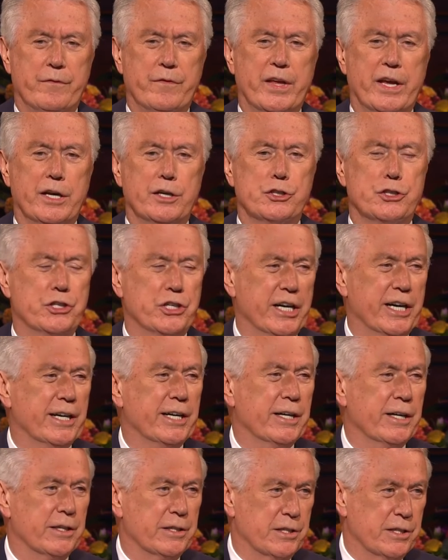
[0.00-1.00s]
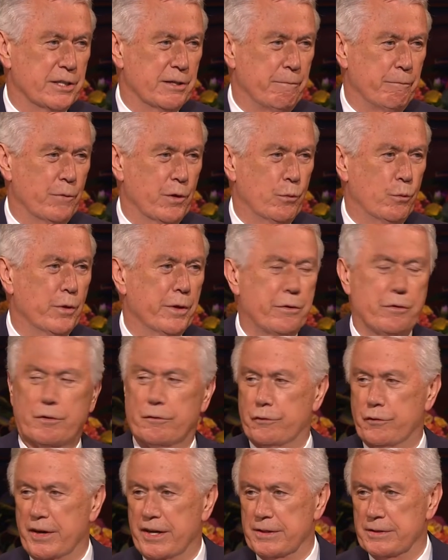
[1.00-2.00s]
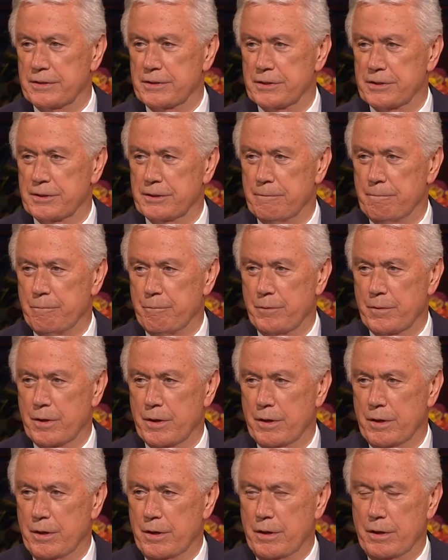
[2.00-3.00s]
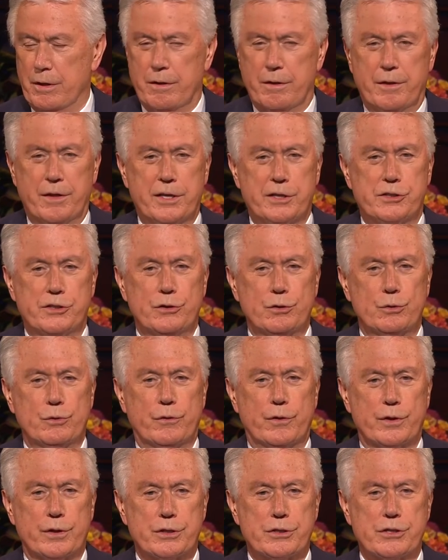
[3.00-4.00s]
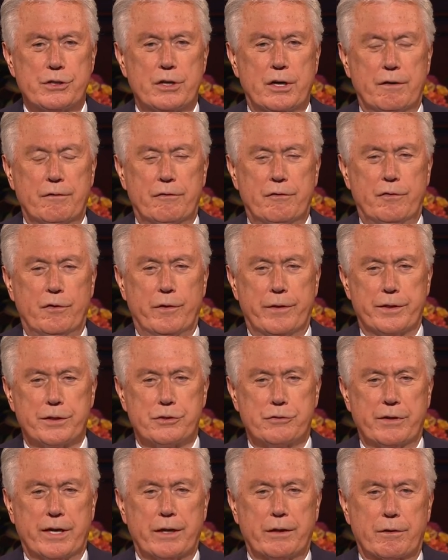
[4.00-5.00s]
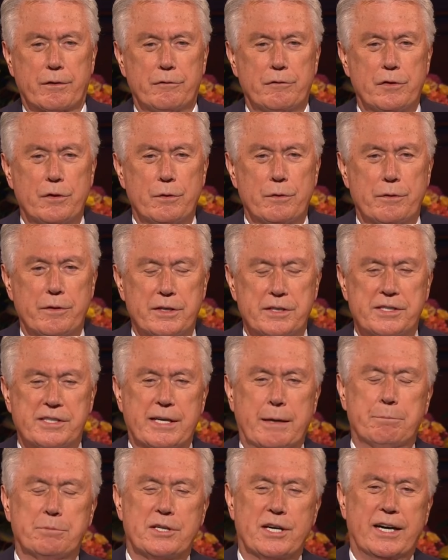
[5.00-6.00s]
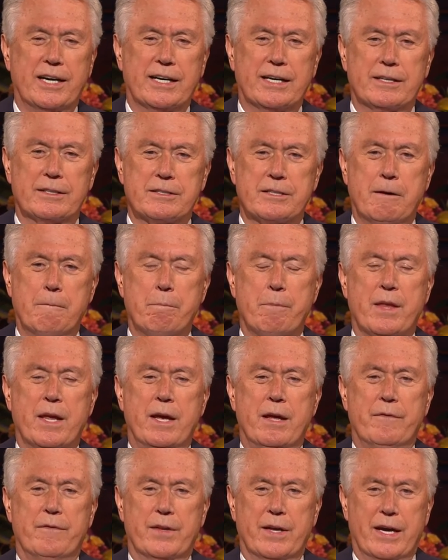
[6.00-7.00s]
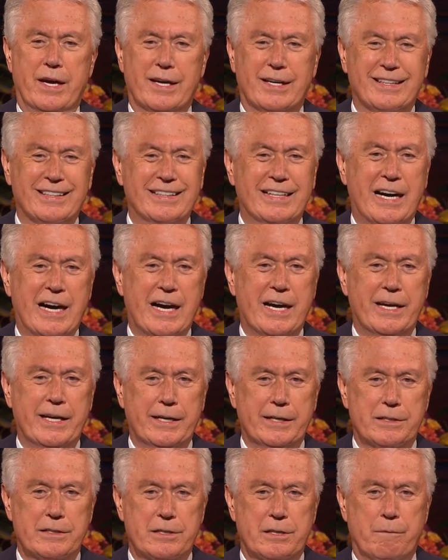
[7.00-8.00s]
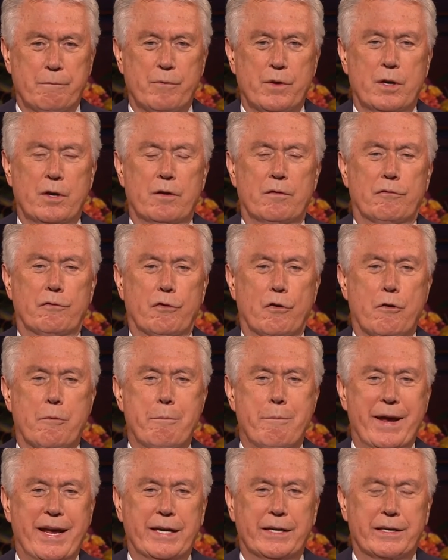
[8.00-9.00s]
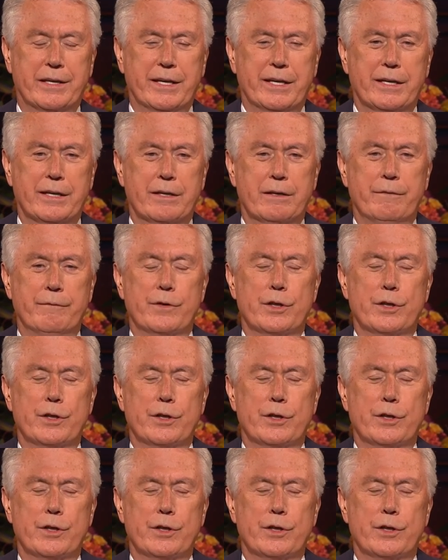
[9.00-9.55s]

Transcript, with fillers: and share it with your friends. This new version of For the Strength of Youth is subtitled "A Guide for Making